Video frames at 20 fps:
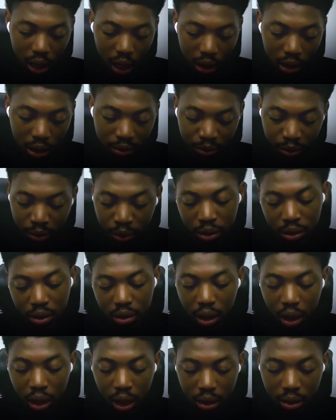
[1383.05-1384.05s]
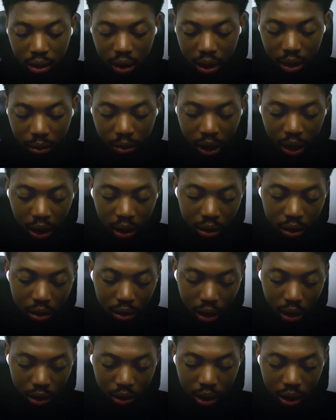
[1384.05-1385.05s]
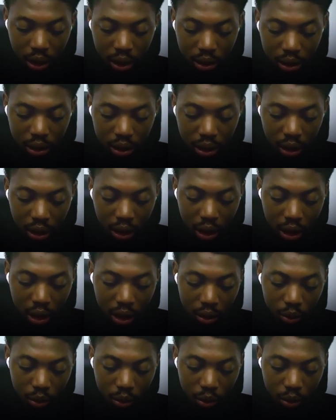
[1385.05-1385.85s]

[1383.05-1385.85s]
output schema, as you can see,